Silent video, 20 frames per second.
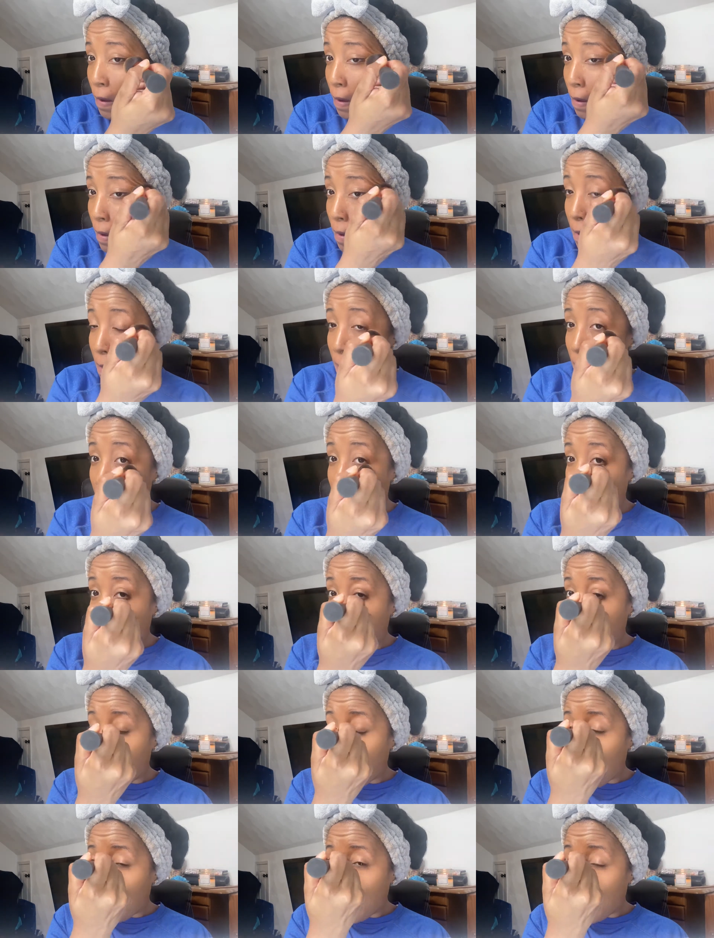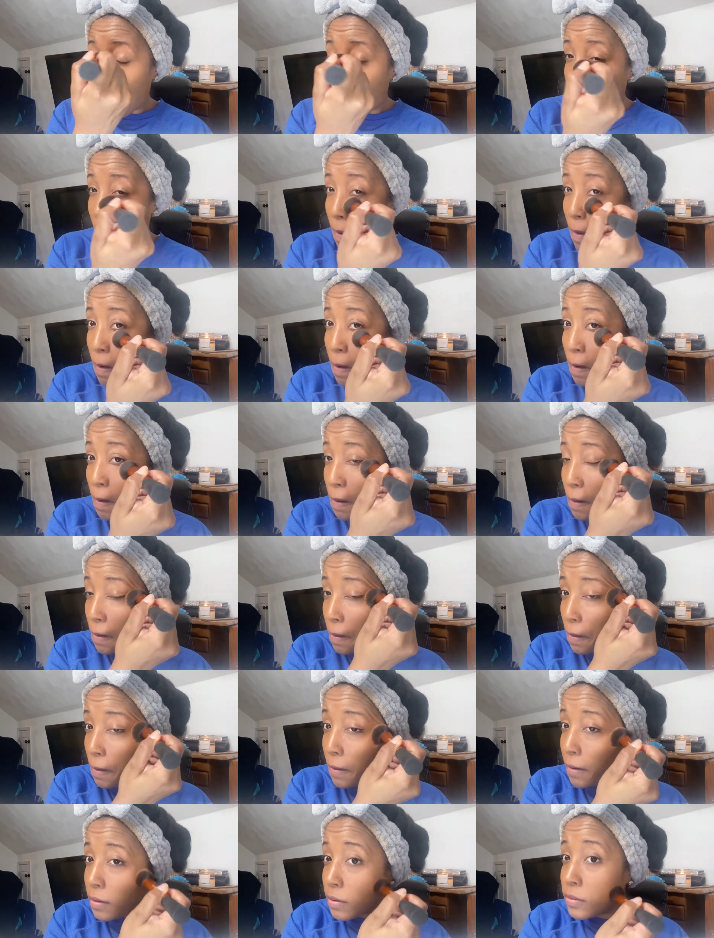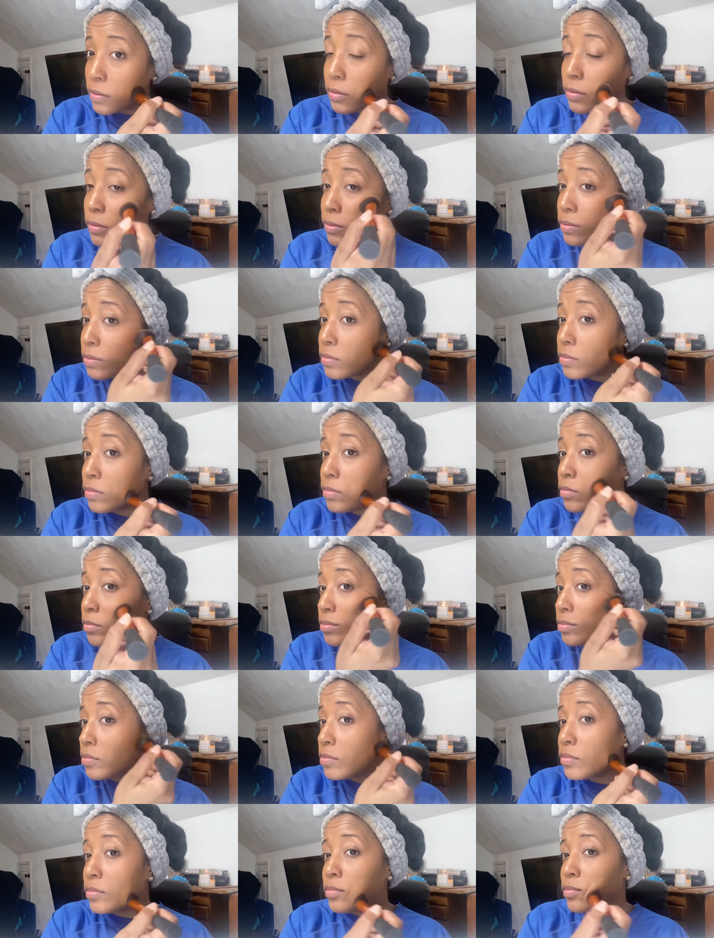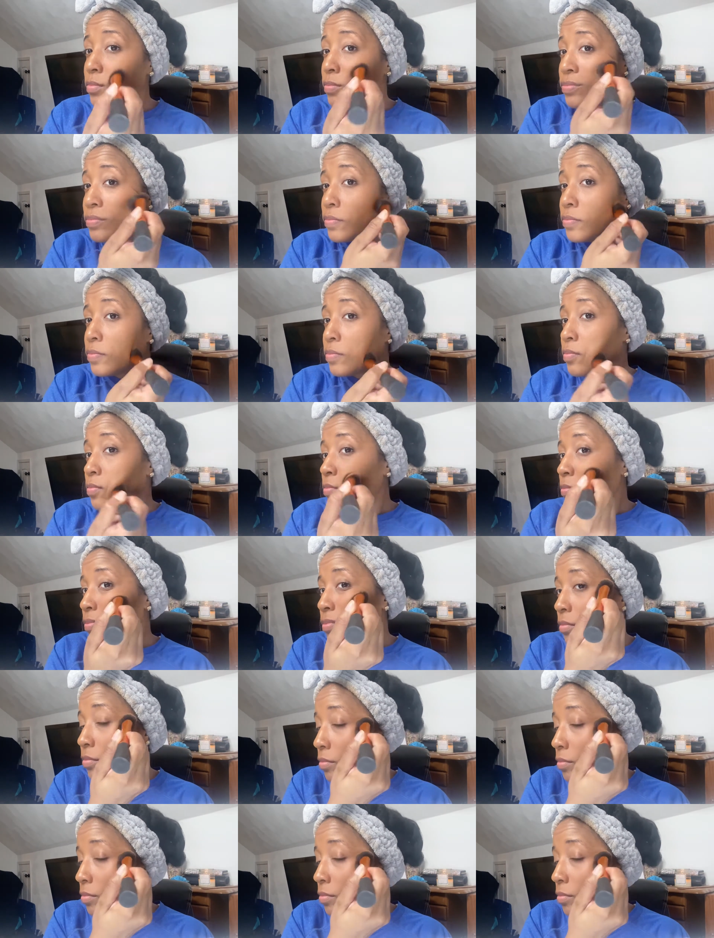[no speech]